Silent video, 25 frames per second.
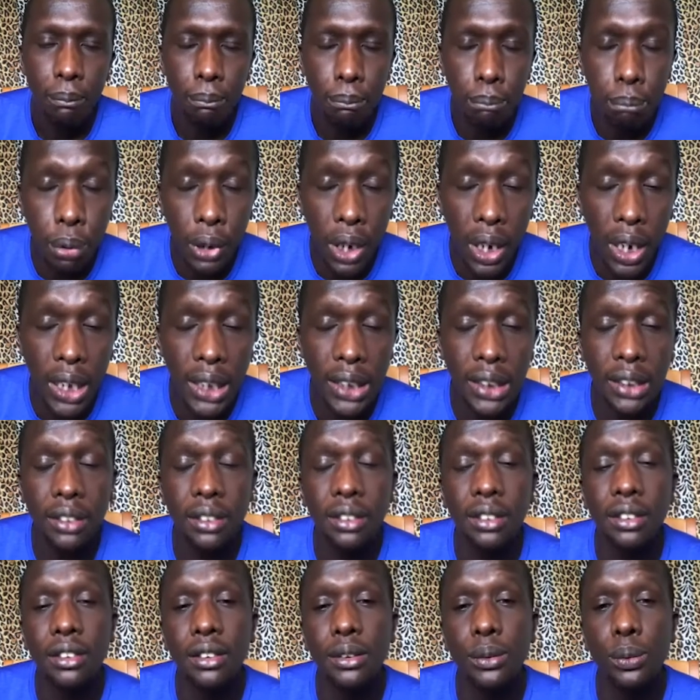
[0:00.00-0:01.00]
But
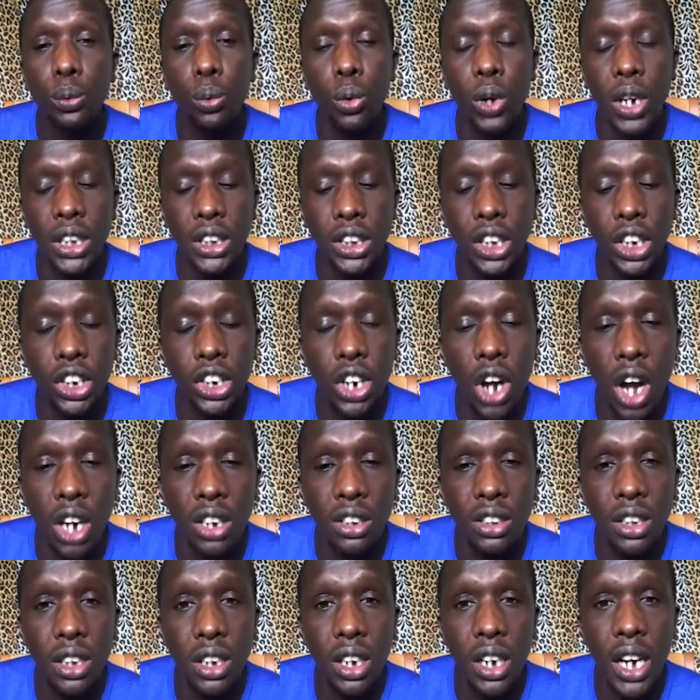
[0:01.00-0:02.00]
when the
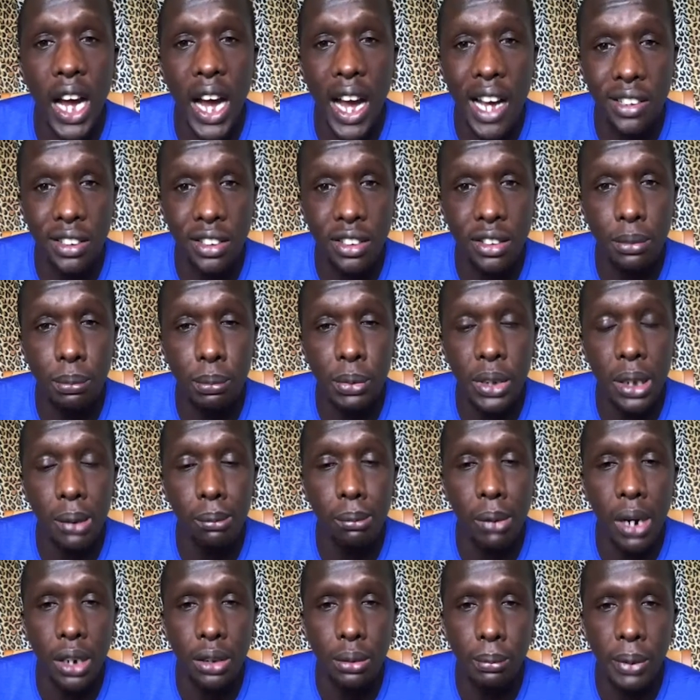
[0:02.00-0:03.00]
doctor asked me
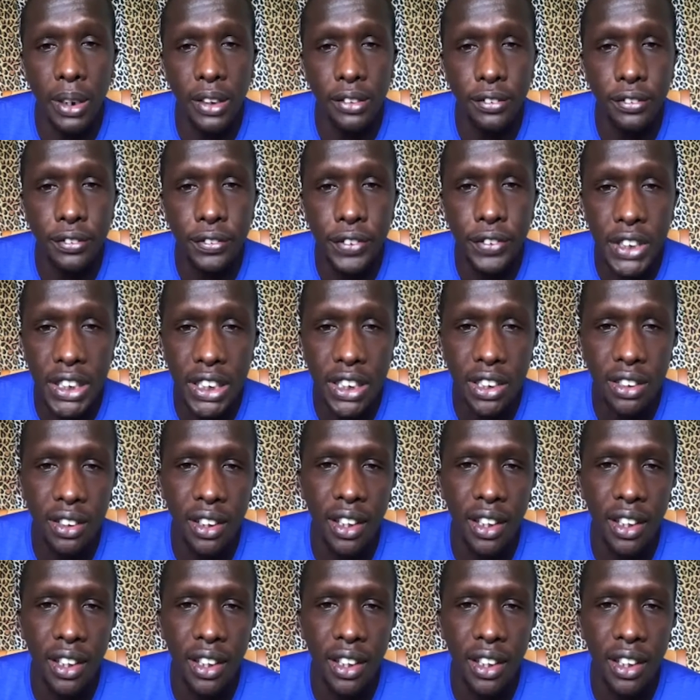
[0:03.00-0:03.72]
about my feet,